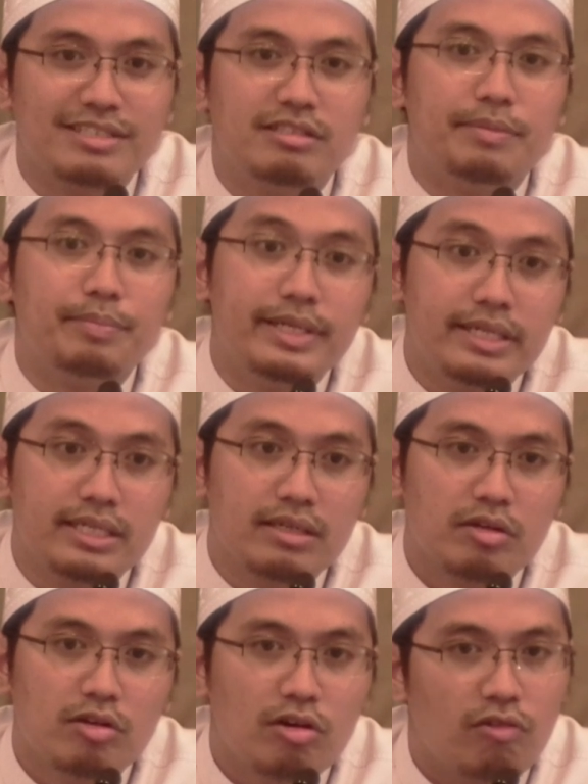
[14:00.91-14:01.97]
is the meaning
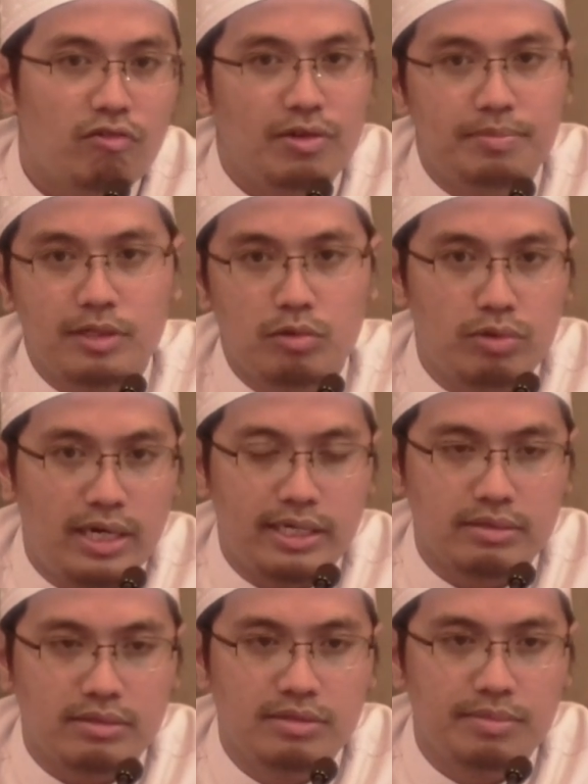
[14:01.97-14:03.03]
from the Quran.
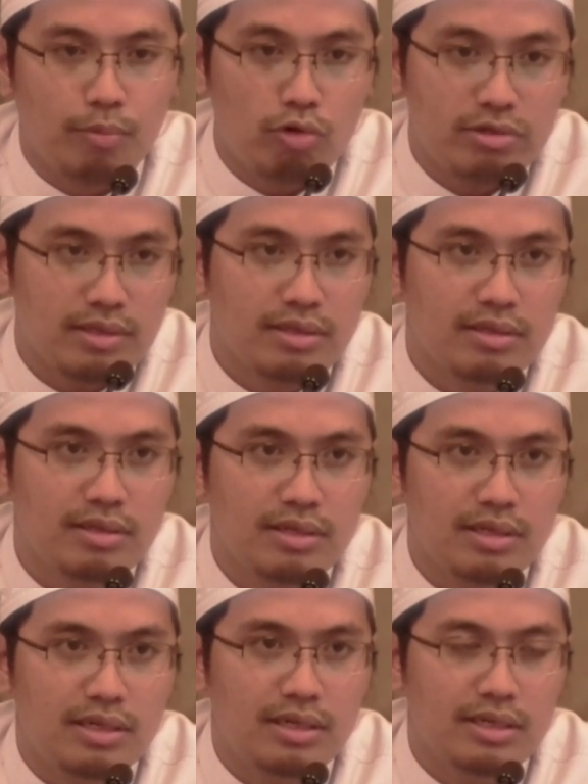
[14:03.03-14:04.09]
Both
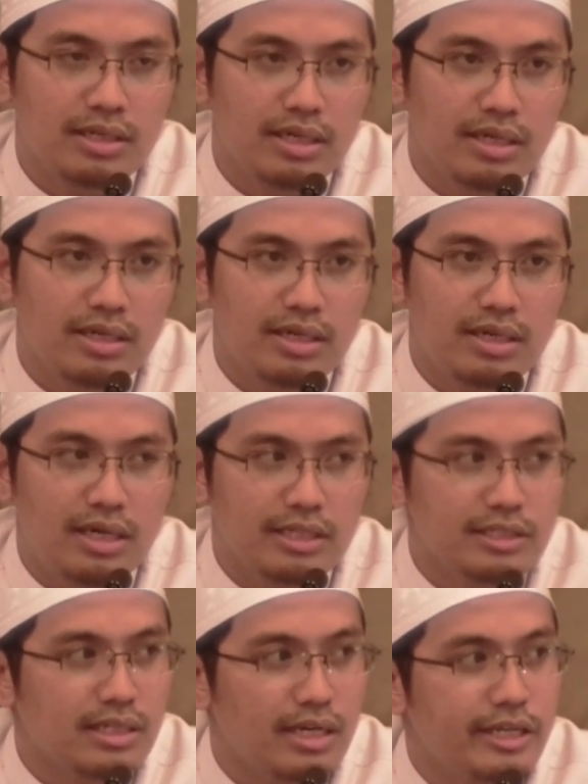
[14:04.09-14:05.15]

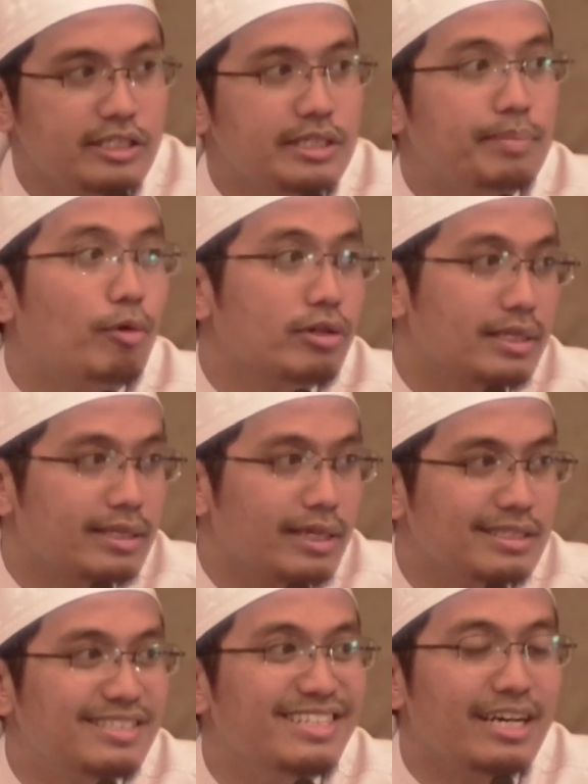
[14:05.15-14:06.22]
is as important
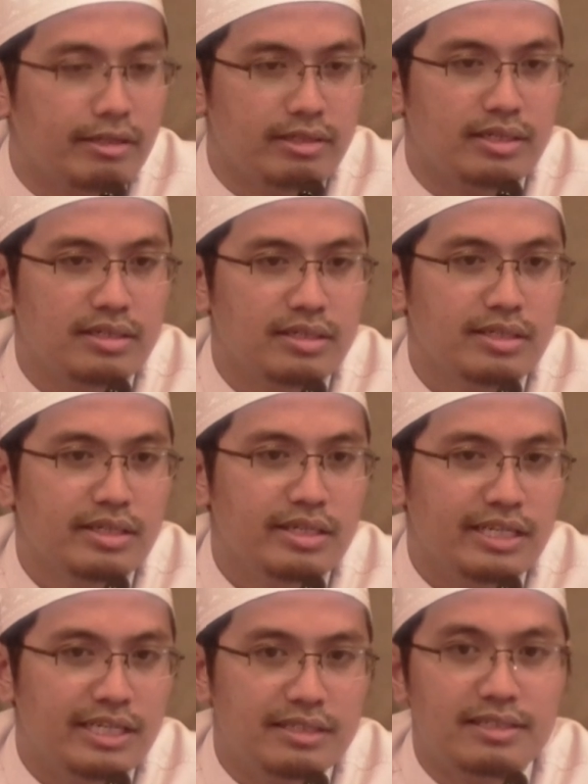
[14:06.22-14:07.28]
as the other
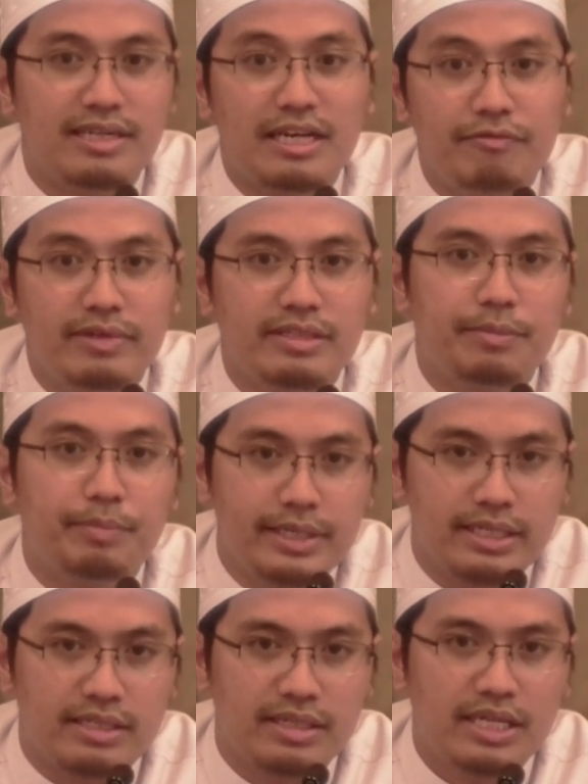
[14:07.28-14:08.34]
in deriving the
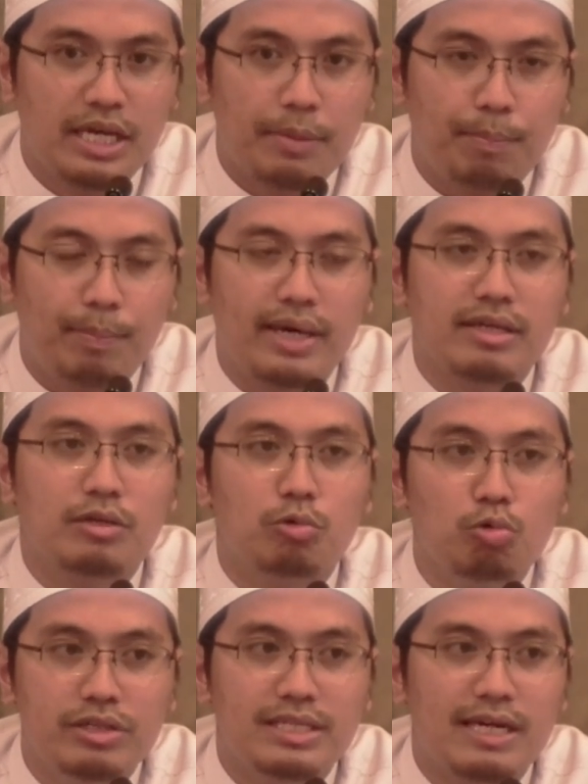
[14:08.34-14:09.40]
meaning. But
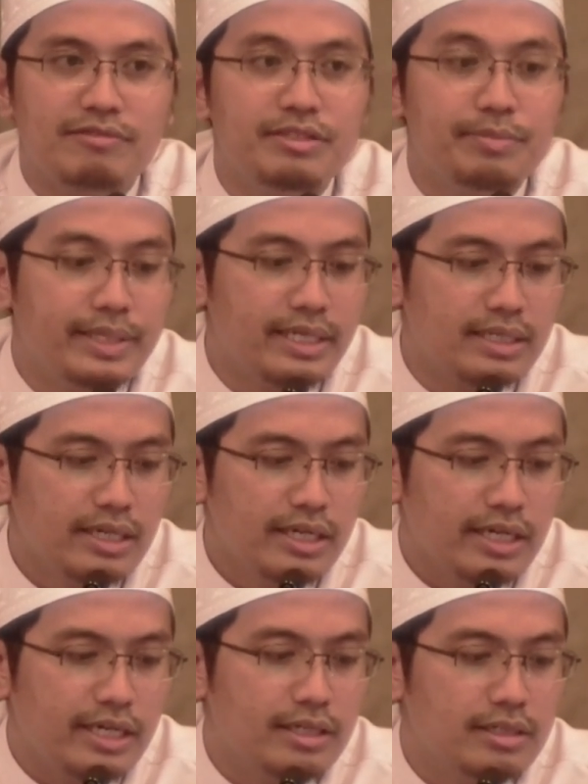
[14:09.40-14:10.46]
who derives the meaning?
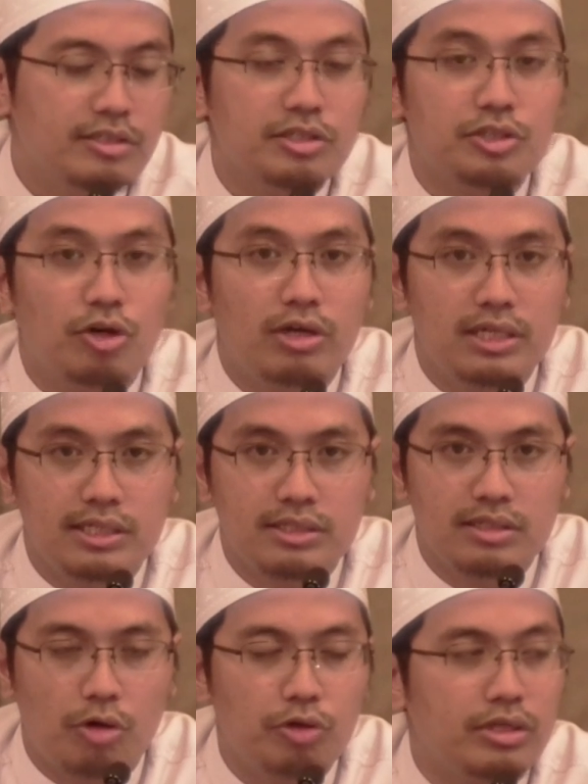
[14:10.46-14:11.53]
It is the scholars,
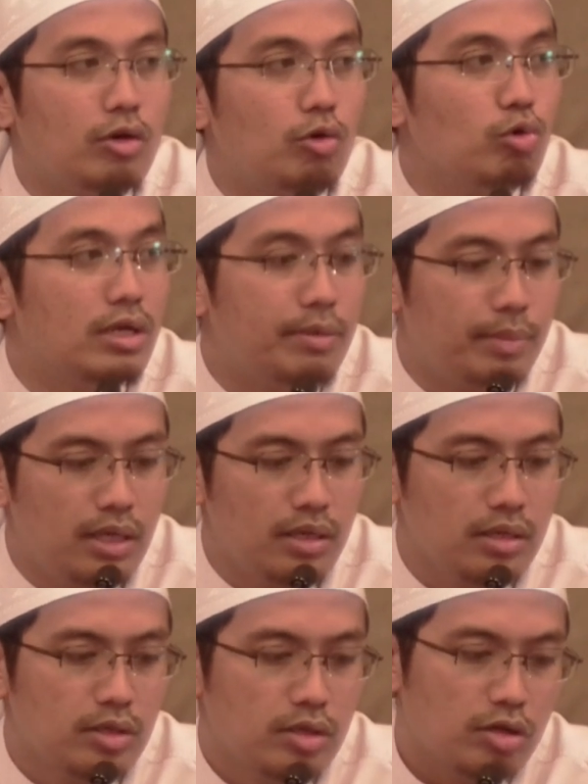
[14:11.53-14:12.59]
or the ulama
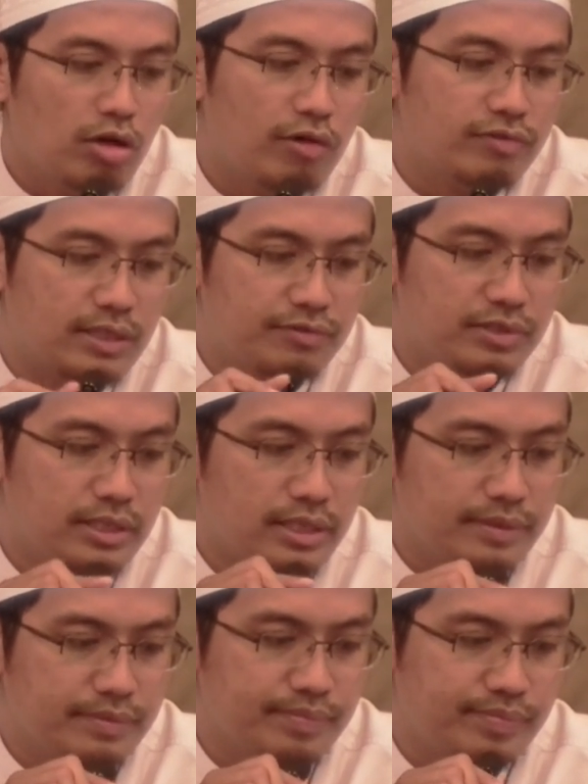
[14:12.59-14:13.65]
of tafsir.
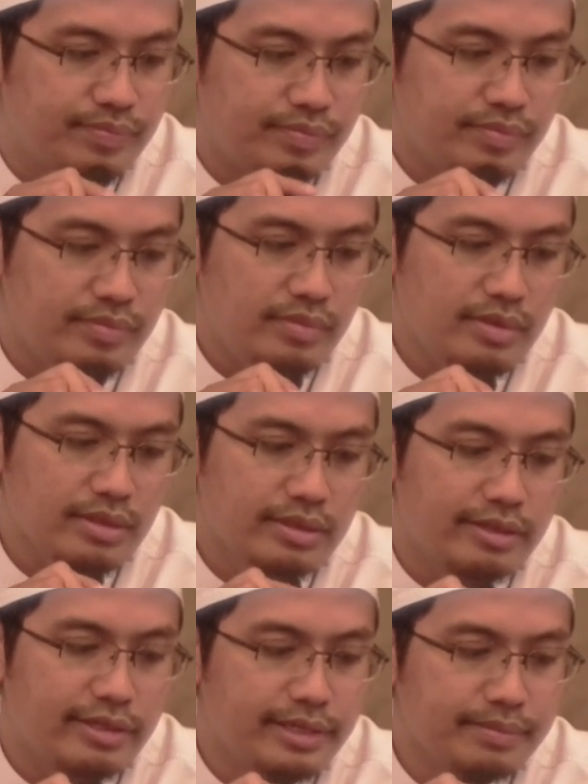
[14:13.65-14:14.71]

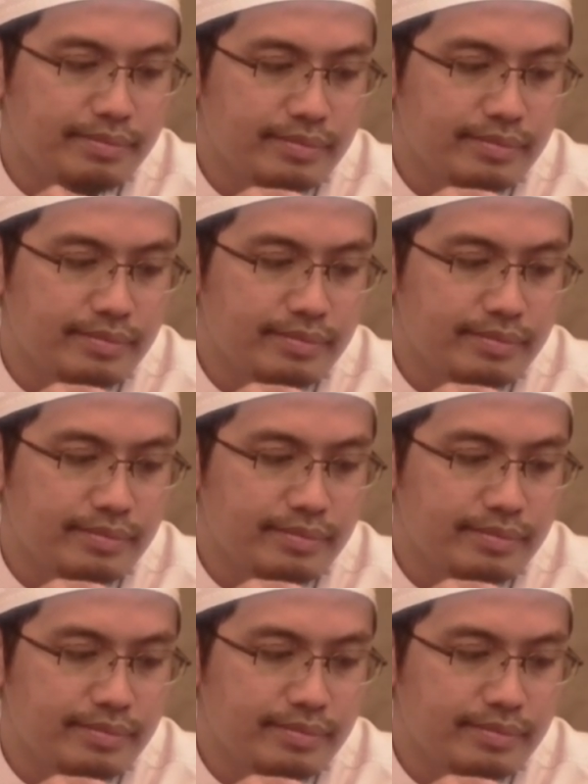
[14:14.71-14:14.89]
And then